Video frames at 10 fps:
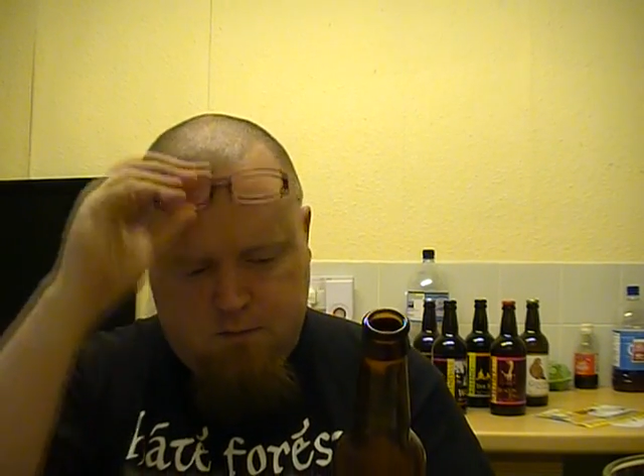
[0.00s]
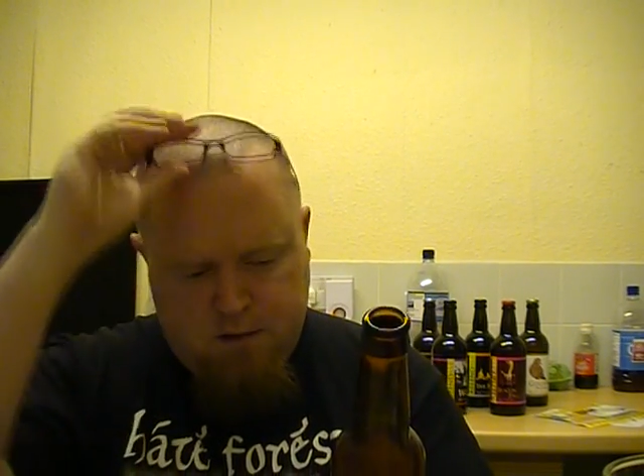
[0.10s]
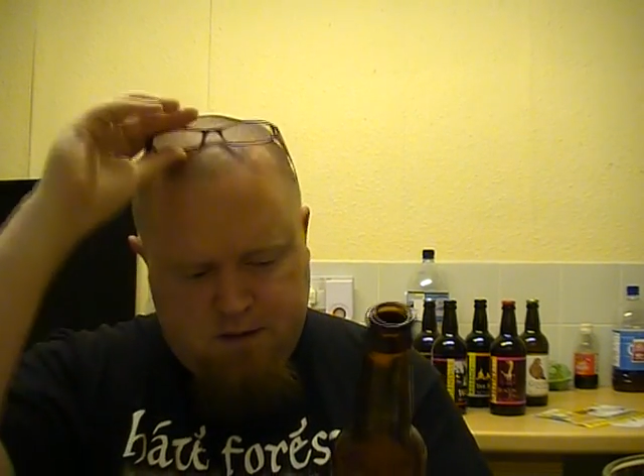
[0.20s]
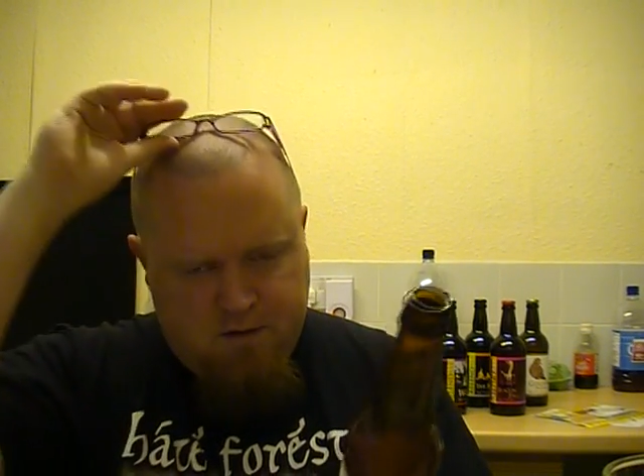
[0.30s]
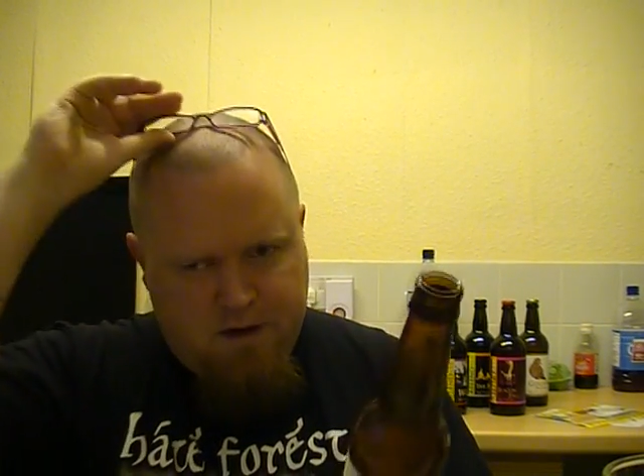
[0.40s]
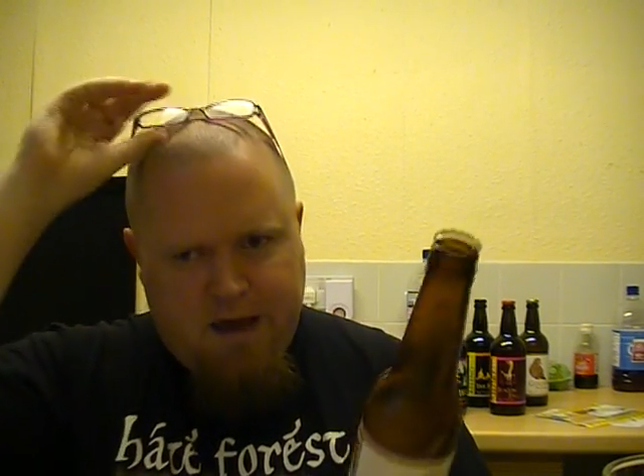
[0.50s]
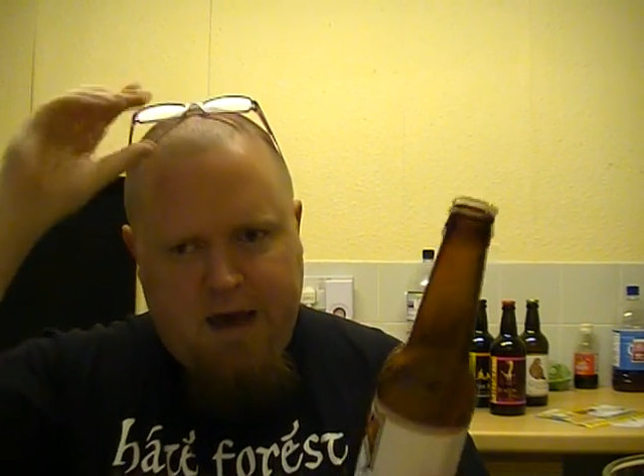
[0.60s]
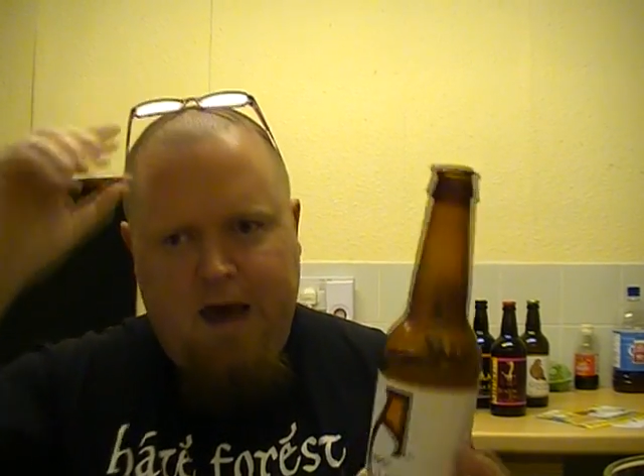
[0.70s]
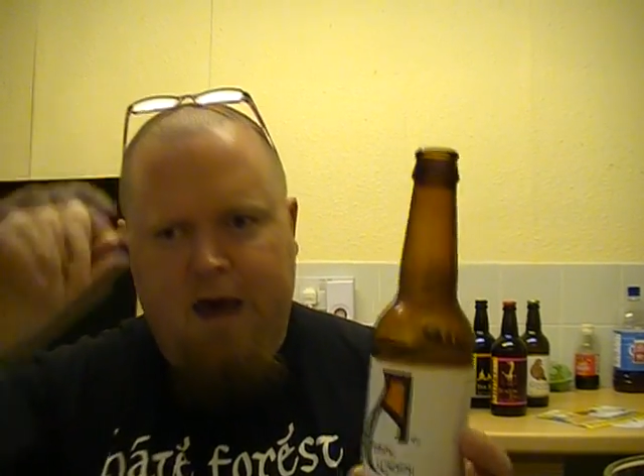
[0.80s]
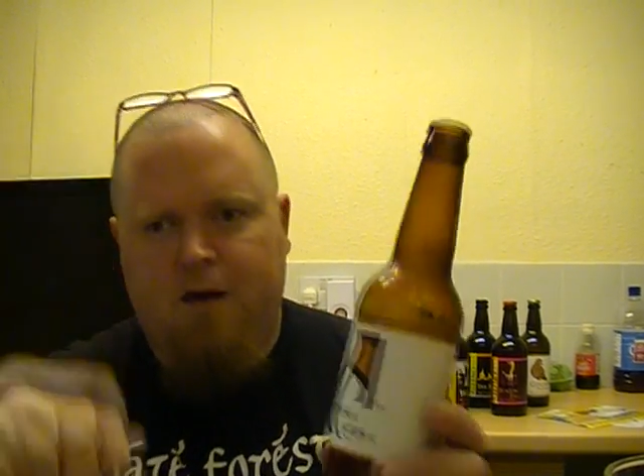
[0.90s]
that's going to
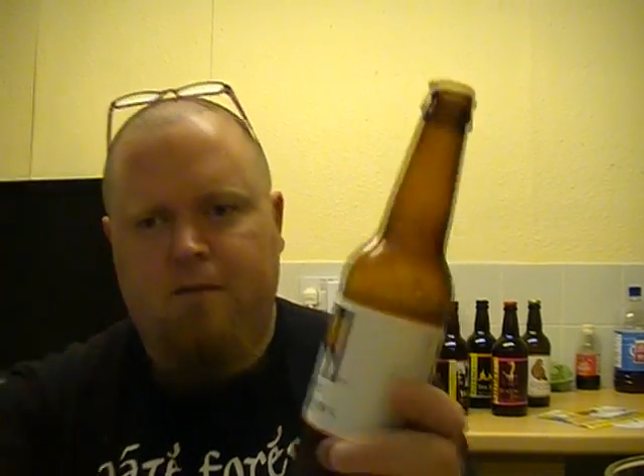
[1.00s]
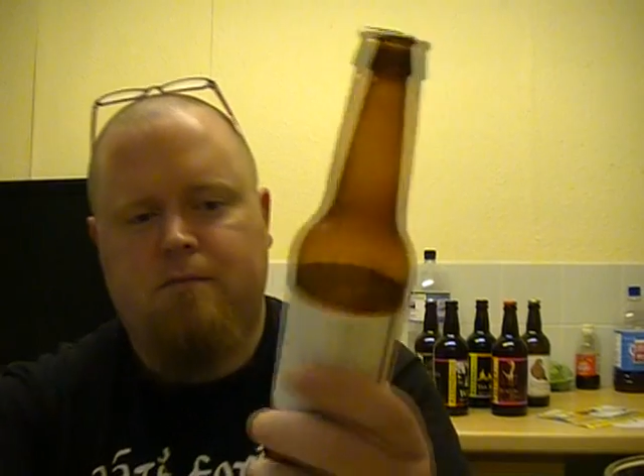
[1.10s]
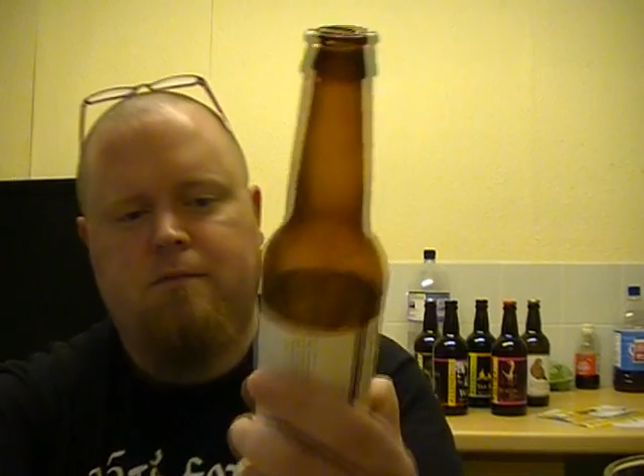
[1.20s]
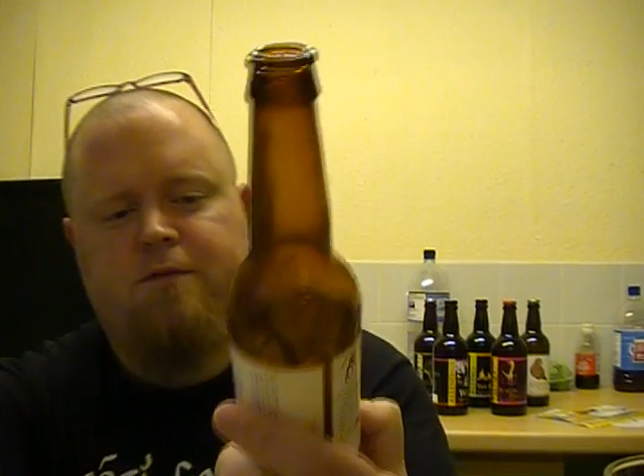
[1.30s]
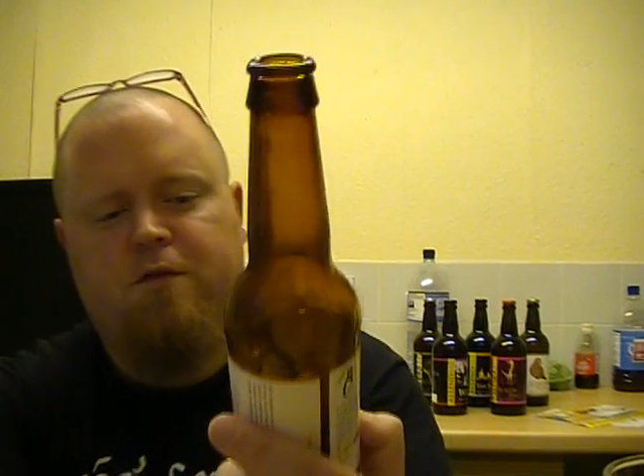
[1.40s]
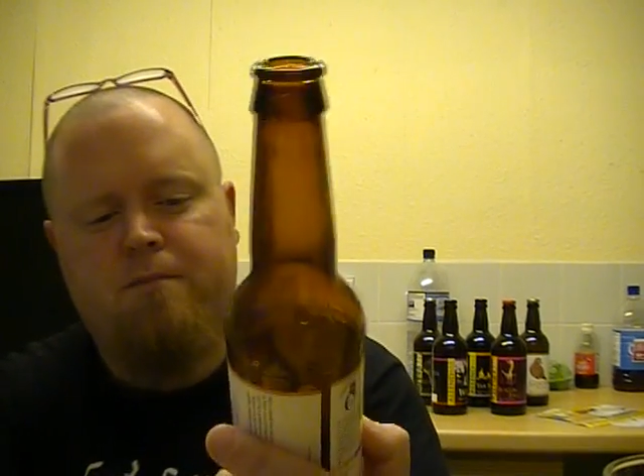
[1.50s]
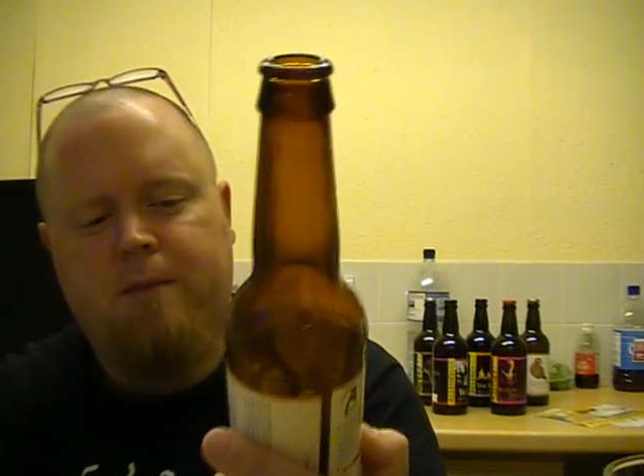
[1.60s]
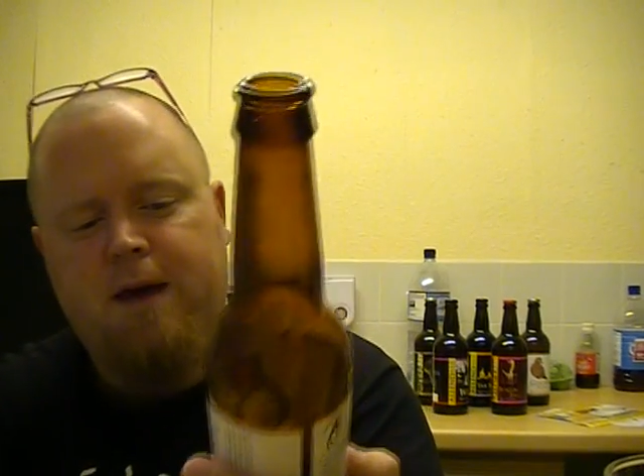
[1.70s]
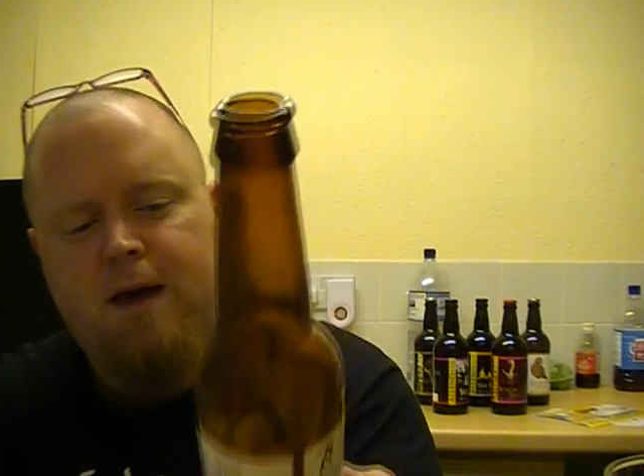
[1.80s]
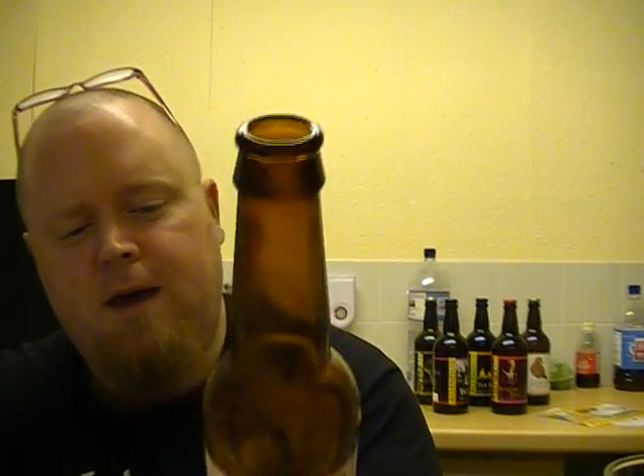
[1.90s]
get from
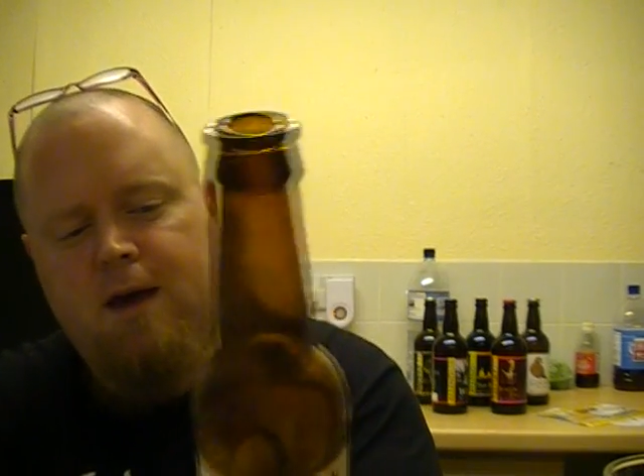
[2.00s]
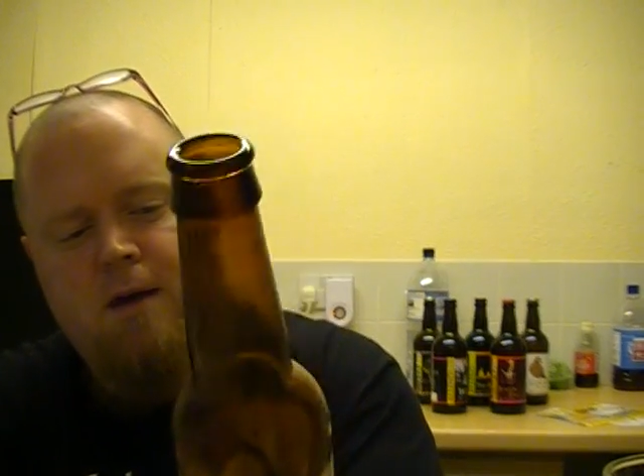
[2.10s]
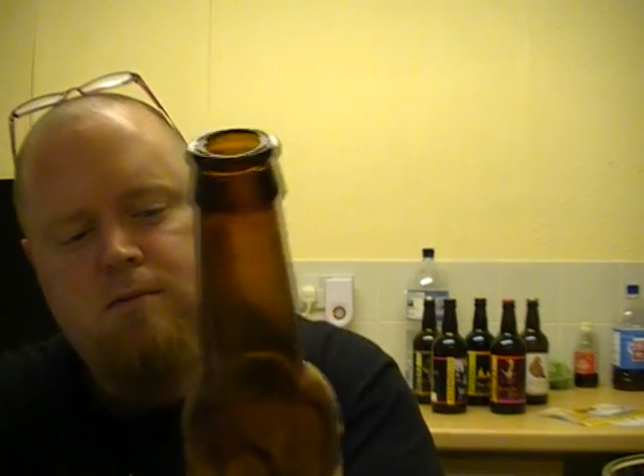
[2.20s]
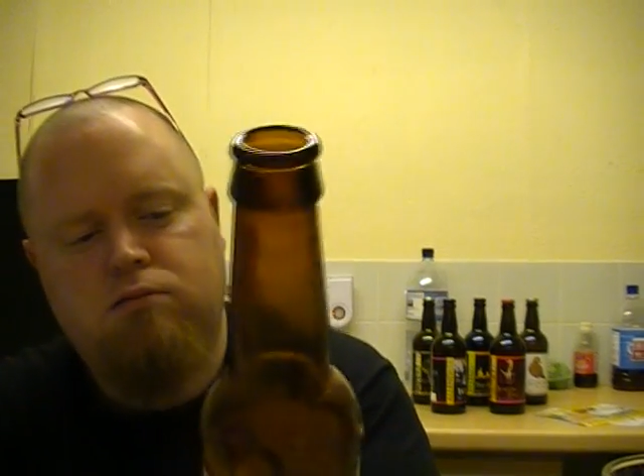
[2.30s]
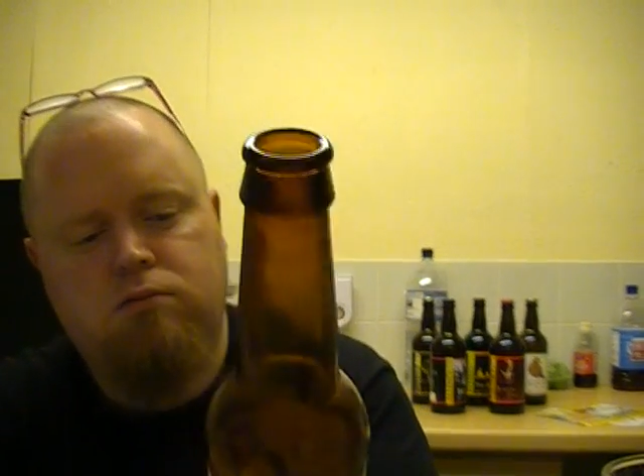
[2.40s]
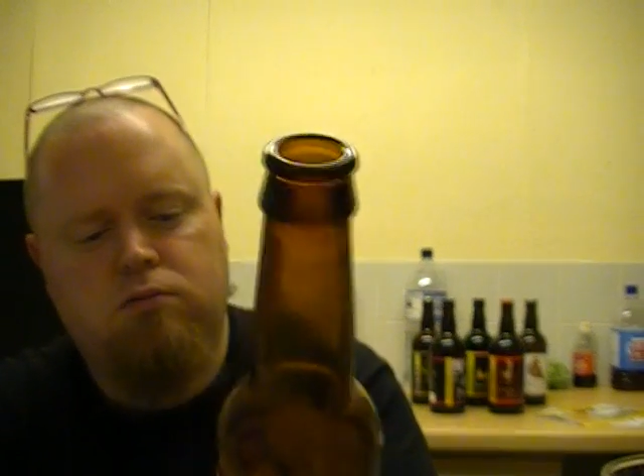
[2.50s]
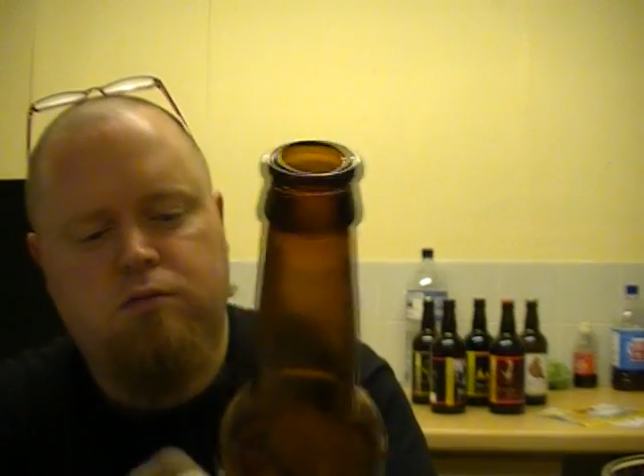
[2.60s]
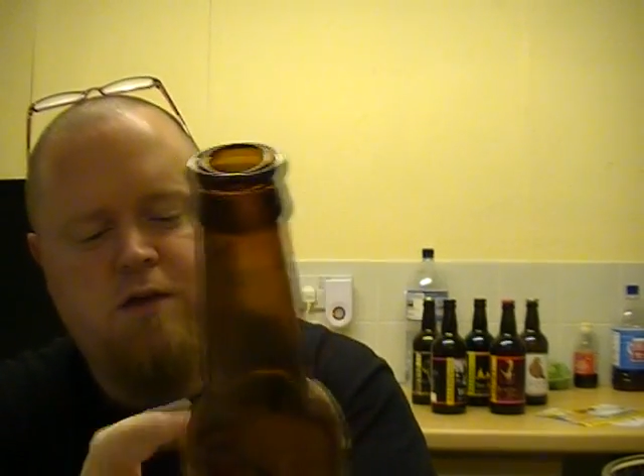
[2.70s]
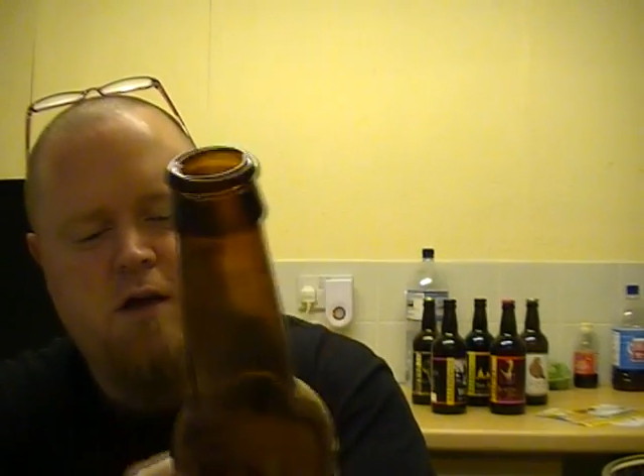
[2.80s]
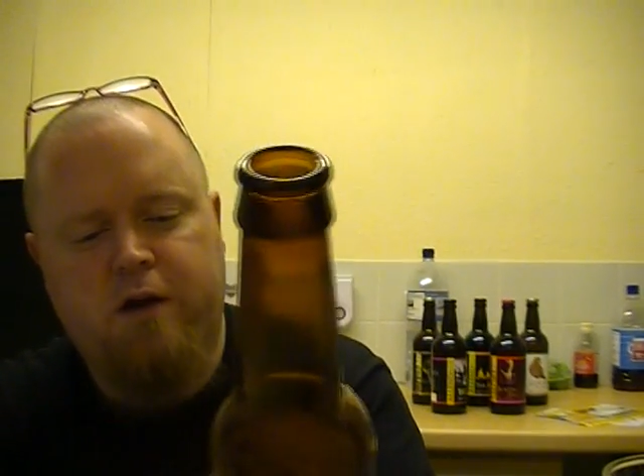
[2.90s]
me,
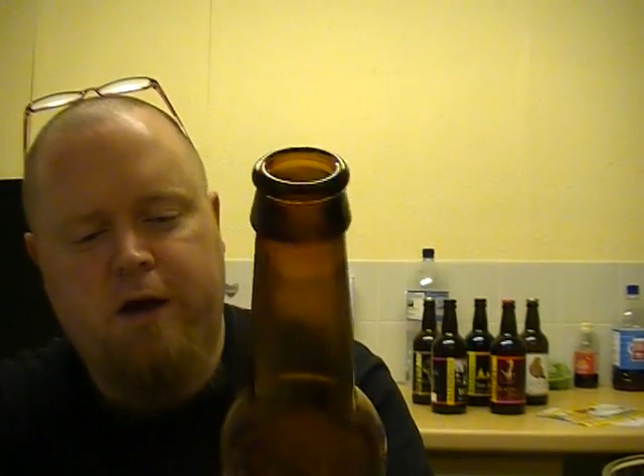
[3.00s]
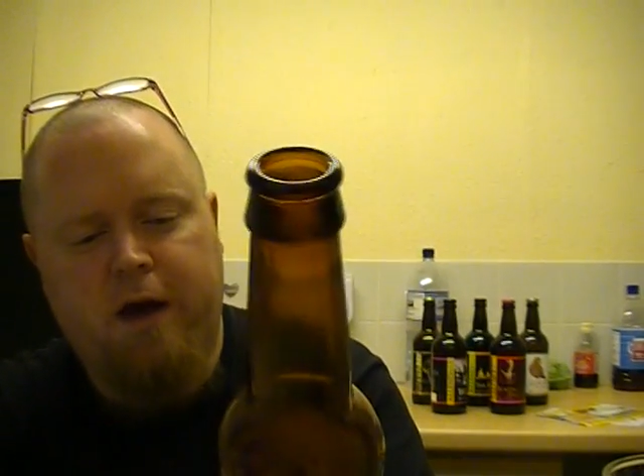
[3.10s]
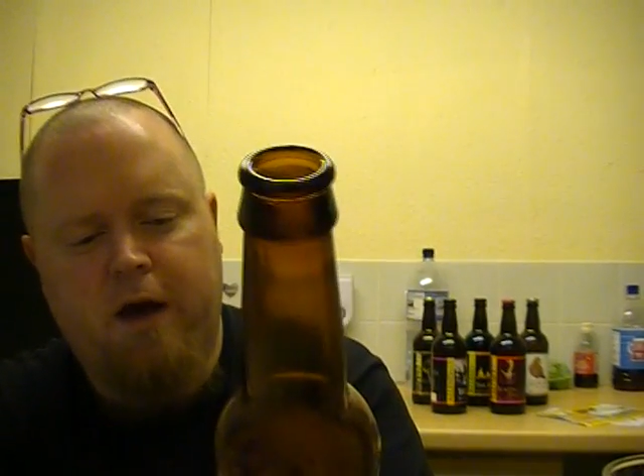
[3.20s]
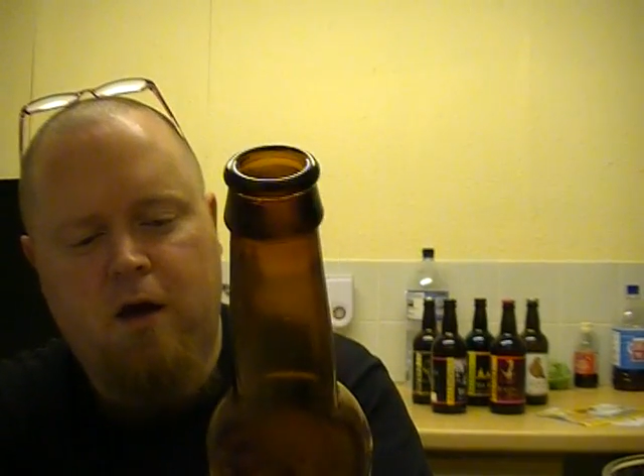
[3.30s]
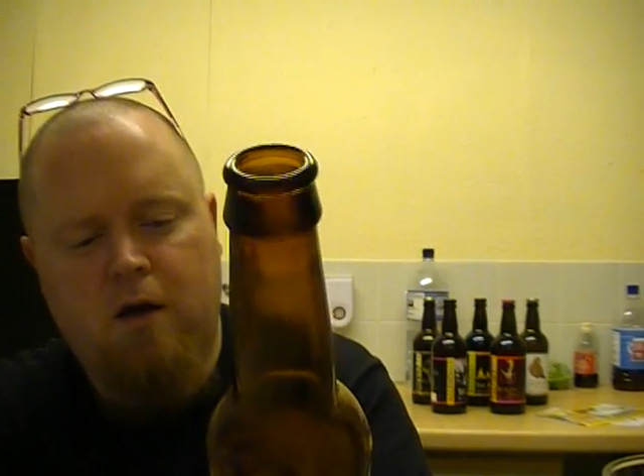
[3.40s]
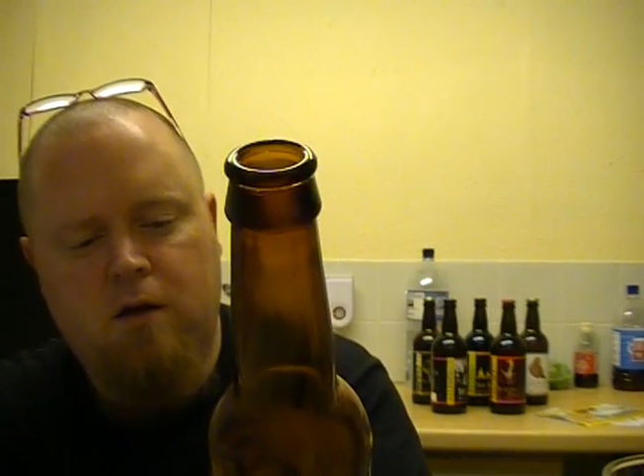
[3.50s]
what's that going to get?